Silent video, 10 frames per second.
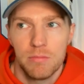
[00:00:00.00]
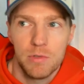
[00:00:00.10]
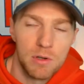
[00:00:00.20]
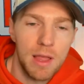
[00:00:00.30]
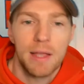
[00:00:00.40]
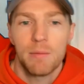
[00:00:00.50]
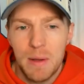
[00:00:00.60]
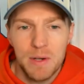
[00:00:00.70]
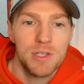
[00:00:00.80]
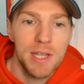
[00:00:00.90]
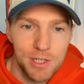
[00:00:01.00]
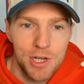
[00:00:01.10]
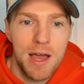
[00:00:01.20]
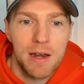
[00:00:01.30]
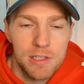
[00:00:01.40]
you're like, why don't you take a
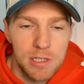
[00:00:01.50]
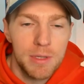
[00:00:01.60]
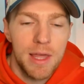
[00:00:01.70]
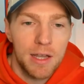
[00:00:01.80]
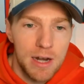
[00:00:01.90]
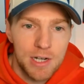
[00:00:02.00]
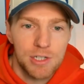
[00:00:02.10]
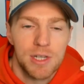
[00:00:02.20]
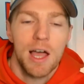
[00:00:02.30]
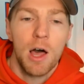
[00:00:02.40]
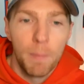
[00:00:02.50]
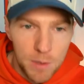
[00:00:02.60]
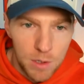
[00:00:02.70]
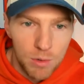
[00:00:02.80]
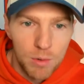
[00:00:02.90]
shot on somebody that could actually help
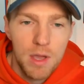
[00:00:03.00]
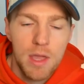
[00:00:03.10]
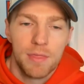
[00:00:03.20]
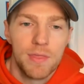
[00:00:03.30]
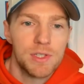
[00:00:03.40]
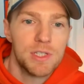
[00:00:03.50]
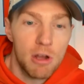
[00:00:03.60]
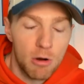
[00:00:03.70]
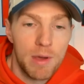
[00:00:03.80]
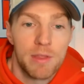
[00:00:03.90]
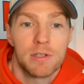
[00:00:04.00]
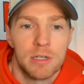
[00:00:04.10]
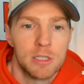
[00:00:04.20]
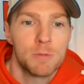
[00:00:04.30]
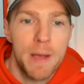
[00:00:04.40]
you this year, whether it's
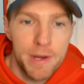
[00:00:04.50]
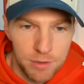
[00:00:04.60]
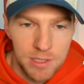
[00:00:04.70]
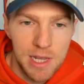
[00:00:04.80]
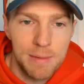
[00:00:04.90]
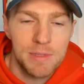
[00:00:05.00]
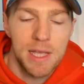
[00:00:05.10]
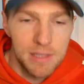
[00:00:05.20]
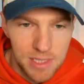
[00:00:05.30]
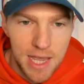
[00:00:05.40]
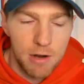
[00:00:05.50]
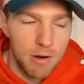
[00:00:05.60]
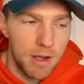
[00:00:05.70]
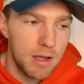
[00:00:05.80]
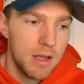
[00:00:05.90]
on special teams,
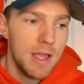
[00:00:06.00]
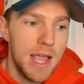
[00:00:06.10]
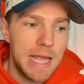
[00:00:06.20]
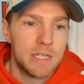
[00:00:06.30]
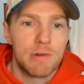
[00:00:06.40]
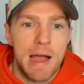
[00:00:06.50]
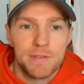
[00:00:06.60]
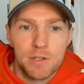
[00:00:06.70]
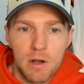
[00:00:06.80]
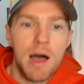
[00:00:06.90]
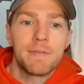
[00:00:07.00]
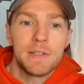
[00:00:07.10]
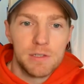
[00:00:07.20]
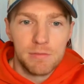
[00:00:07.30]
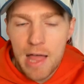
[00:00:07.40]
etc., and draft your
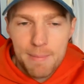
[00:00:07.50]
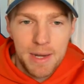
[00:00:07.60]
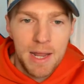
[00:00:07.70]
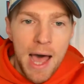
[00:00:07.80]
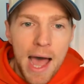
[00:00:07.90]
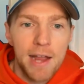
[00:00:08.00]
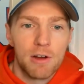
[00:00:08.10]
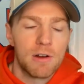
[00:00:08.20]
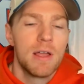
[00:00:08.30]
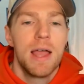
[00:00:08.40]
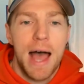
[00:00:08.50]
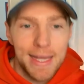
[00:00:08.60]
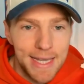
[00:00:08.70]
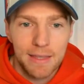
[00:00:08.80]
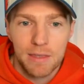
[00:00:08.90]
offensive lineman higher. I
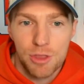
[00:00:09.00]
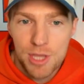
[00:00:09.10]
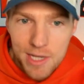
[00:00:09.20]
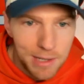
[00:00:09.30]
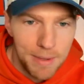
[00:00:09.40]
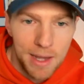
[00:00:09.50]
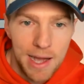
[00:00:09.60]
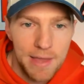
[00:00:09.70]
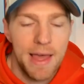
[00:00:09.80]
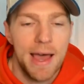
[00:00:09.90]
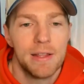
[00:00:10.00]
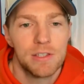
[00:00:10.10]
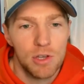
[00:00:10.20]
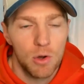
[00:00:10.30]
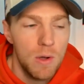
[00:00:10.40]
get the thinking behind that. And
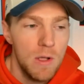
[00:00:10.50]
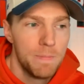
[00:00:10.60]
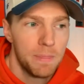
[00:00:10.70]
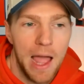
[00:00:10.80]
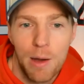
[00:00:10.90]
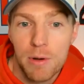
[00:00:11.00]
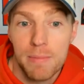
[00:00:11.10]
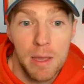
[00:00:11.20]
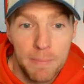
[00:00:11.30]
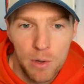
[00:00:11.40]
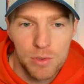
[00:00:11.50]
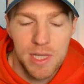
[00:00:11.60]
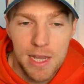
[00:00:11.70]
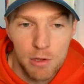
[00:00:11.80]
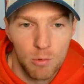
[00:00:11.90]
so I wouldn't be opposed
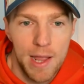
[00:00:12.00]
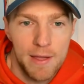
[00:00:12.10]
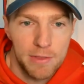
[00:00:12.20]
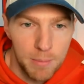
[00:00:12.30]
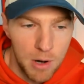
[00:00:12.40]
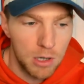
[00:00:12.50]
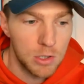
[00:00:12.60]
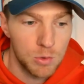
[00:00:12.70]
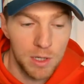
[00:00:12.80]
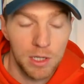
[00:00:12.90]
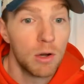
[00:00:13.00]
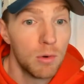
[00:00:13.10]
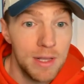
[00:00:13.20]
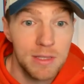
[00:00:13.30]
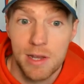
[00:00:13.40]
either way. If the Broncos want to go
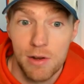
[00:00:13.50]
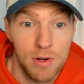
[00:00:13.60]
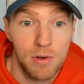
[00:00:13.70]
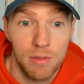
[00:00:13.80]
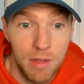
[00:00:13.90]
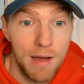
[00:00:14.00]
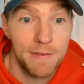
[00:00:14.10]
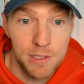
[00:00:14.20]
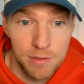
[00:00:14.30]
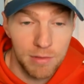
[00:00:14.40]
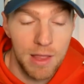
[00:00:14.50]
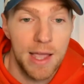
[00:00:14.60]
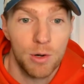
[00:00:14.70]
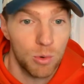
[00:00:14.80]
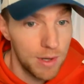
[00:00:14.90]
interior offensive
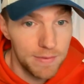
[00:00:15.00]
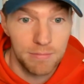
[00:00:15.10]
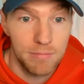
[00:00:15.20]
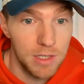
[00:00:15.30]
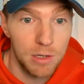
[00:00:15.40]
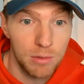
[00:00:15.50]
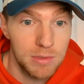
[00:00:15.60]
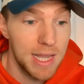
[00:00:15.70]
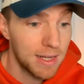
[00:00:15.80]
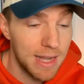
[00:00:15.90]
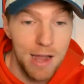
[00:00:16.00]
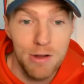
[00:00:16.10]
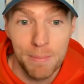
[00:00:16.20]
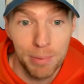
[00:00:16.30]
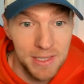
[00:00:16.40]
line, or even, take a guy who
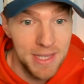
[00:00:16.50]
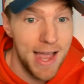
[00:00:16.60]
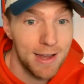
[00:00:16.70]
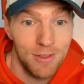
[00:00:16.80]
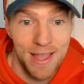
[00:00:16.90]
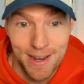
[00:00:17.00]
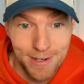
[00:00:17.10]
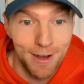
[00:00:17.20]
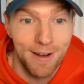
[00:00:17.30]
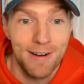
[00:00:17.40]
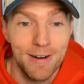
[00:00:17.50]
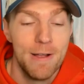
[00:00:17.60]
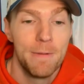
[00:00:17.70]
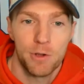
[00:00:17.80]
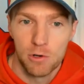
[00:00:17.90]
can play tackle and guard
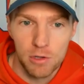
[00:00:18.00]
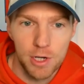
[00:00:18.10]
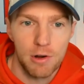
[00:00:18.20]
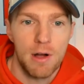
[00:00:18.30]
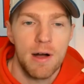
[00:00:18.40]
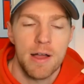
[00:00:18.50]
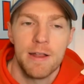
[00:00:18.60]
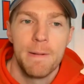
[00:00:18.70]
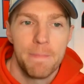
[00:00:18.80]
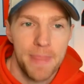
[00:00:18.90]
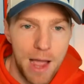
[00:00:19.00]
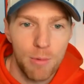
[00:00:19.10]
earlier on, that